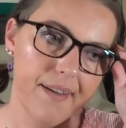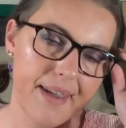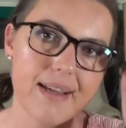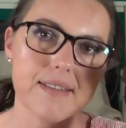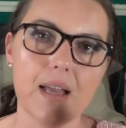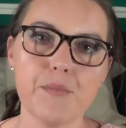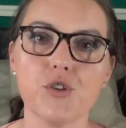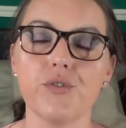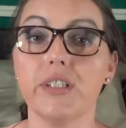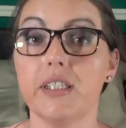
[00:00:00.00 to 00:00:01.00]
Yes, I'm
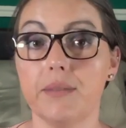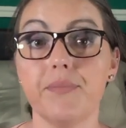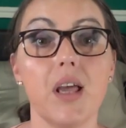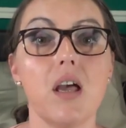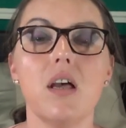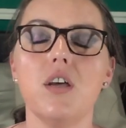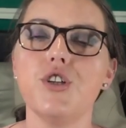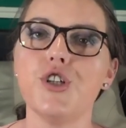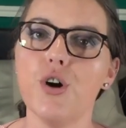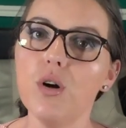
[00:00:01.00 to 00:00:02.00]
sure it did.
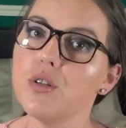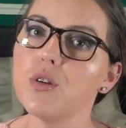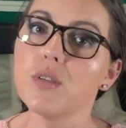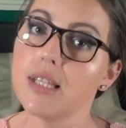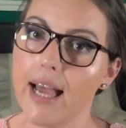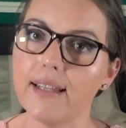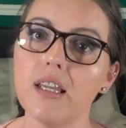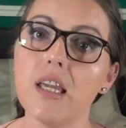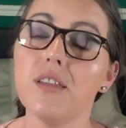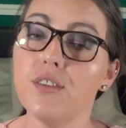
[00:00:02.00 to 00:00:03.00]
She also said
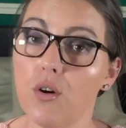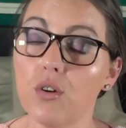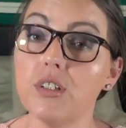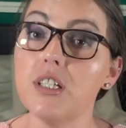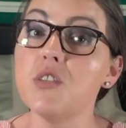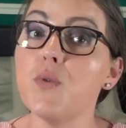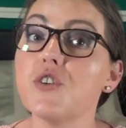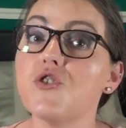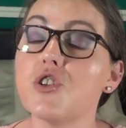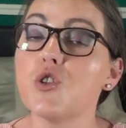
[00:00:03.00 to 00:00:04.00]
he thought this
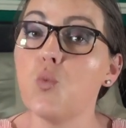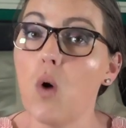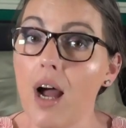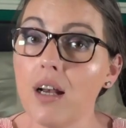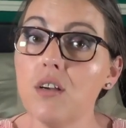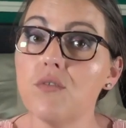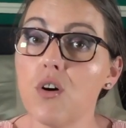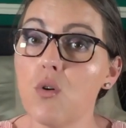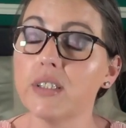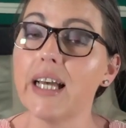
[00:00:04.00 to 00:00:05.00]
was just one
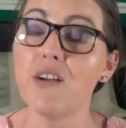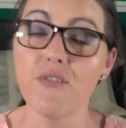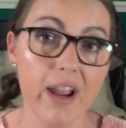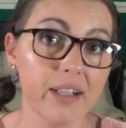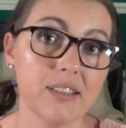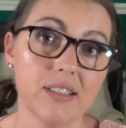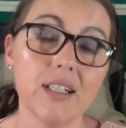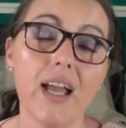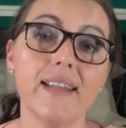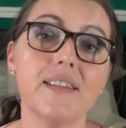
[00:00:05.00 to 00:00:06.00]
rogue
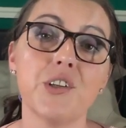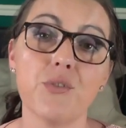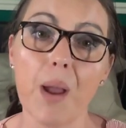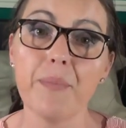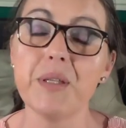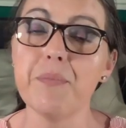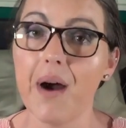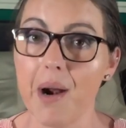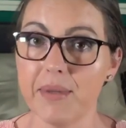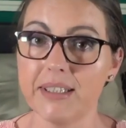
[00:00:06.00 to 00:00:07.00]
director and a crap
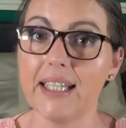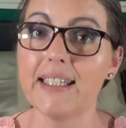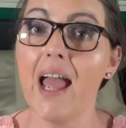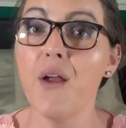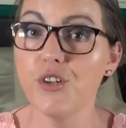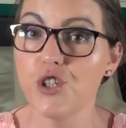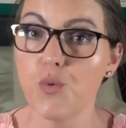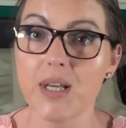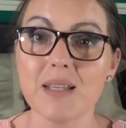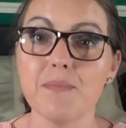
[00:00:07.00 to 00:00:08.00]
department, that Haringey
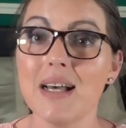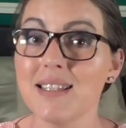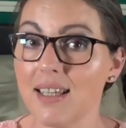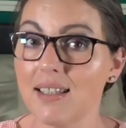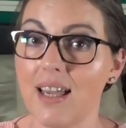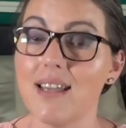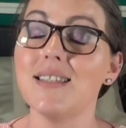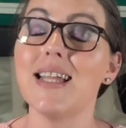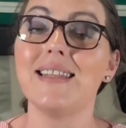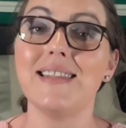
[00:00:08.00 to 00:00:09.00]
was a basket
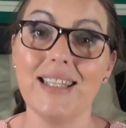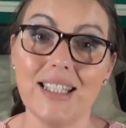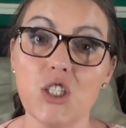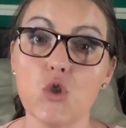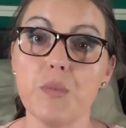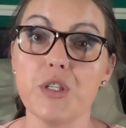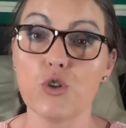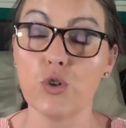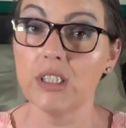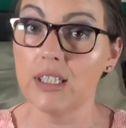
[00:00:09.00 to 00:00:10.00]
case that needed to be
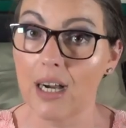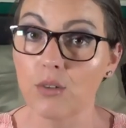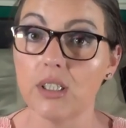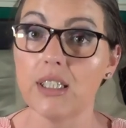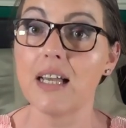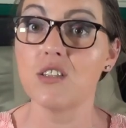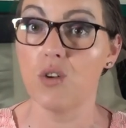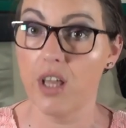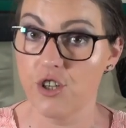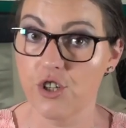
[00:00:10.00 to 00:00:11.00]
sorted out in
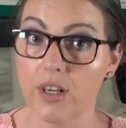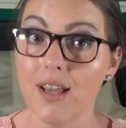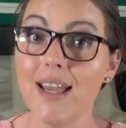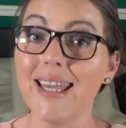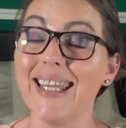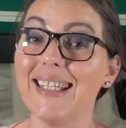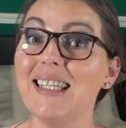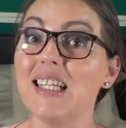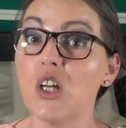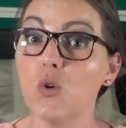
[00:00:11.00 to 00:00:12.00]
isolation. He
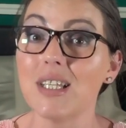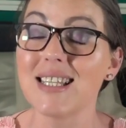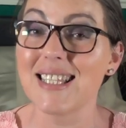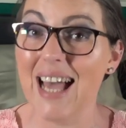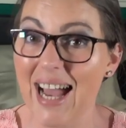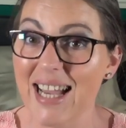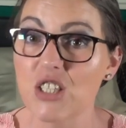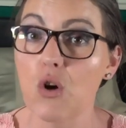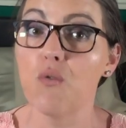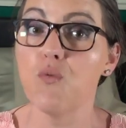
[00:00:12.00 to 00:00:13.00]
didn't know the
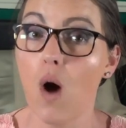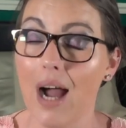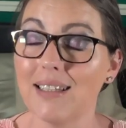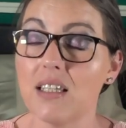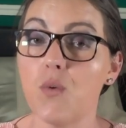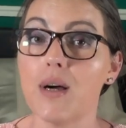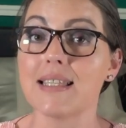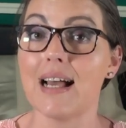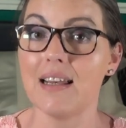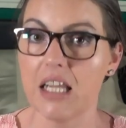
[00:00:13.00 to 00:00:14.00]
size of what he
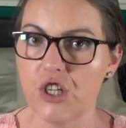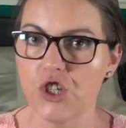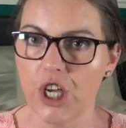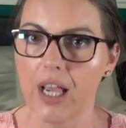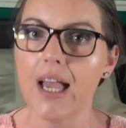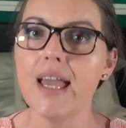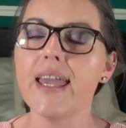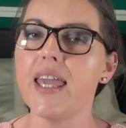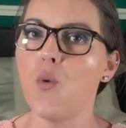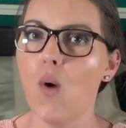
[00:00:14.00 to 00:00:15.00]
was unleashing.
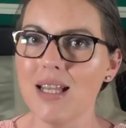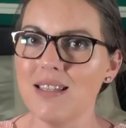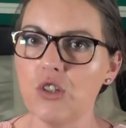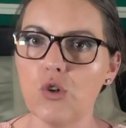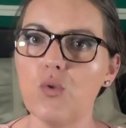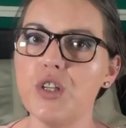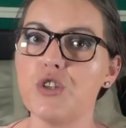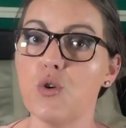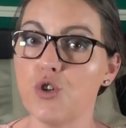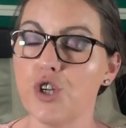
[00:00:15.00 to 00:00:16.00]
It wasn't only
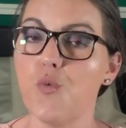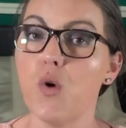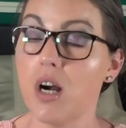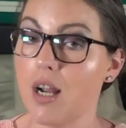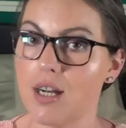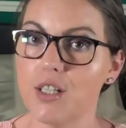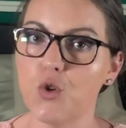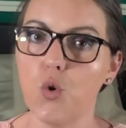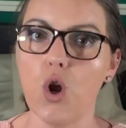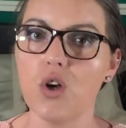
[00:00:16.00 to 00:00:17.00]
social workers
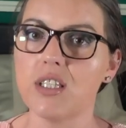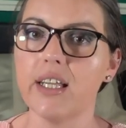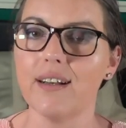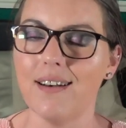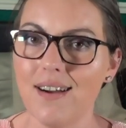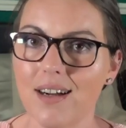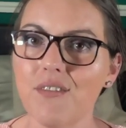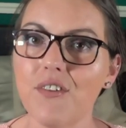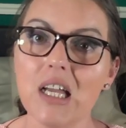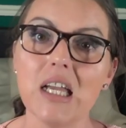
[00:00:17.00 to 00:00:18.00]
who lost their
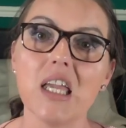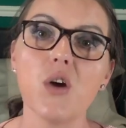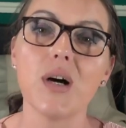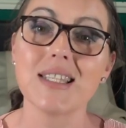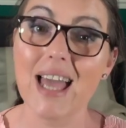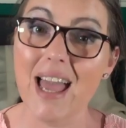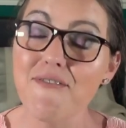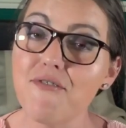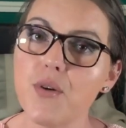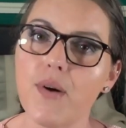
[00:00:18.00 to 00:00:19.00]
nerve, It was
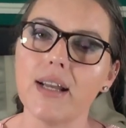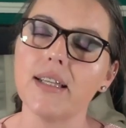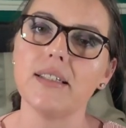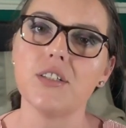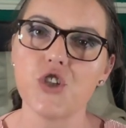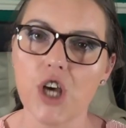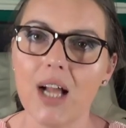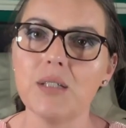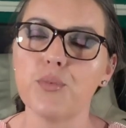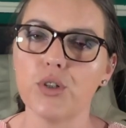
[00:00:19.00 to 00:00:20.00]
everyone in the
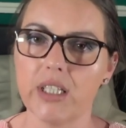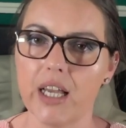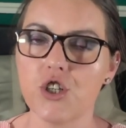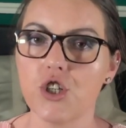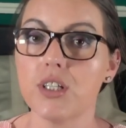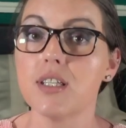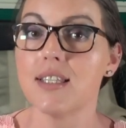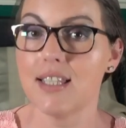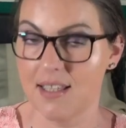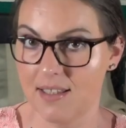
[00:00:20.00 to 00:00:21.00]
child protection
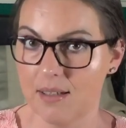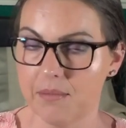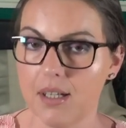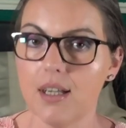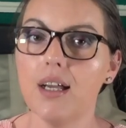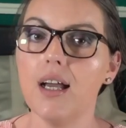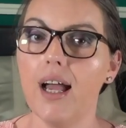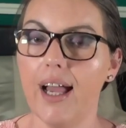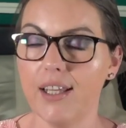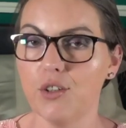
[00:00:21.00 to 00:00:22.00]
system.
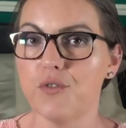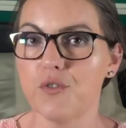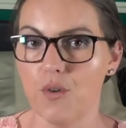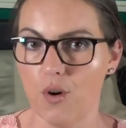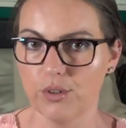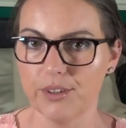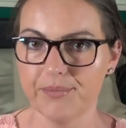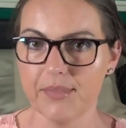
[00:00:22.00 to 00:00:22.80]
End of quote.